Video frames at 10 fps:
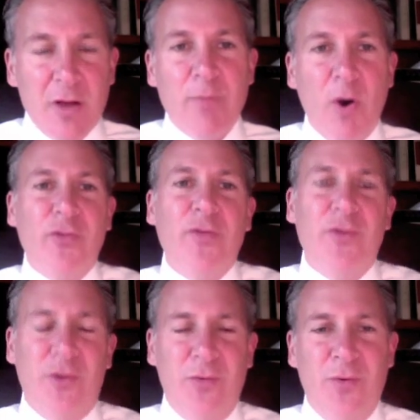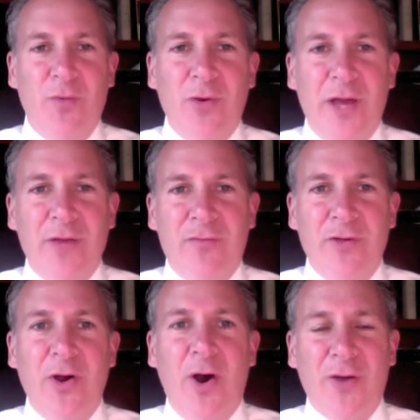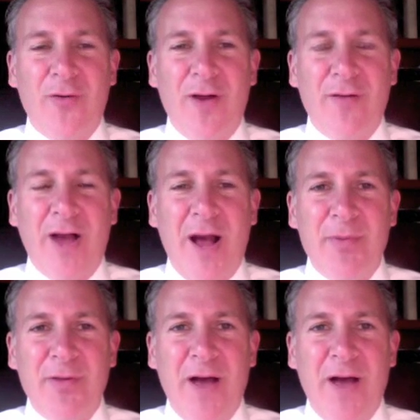Both of you will get a free autographed copy